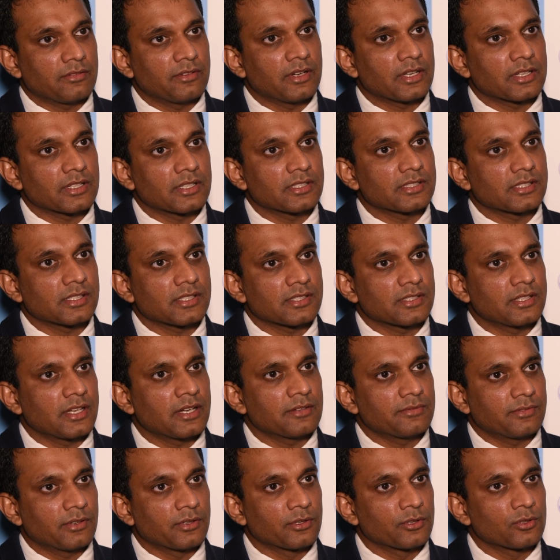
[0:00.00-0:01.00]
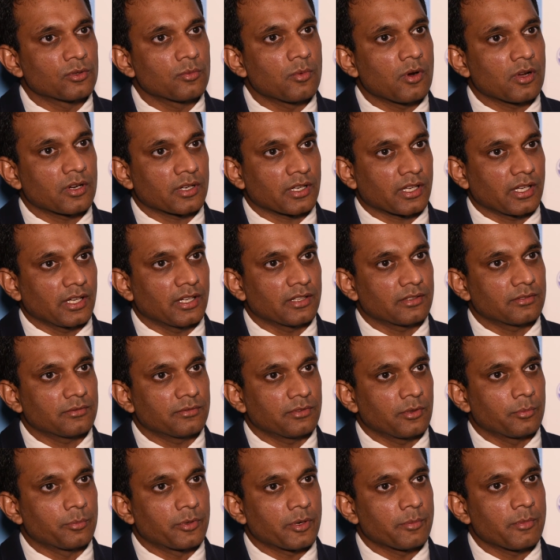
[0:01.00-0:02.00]
awareness is there for newborn care,
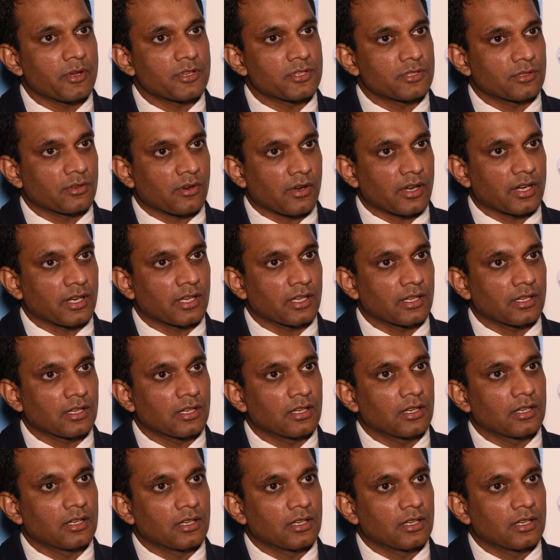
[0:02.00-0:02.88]
for prematurity,